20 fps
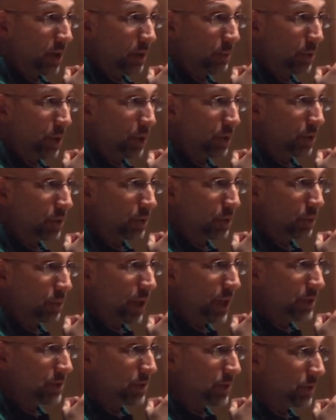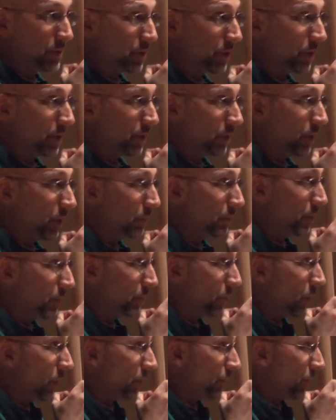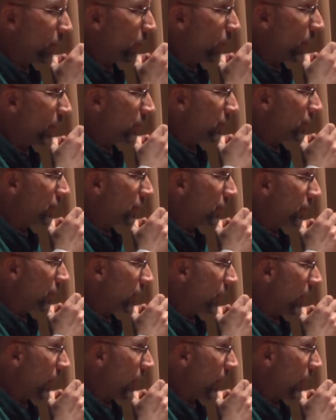But it raises a little bit more of a question,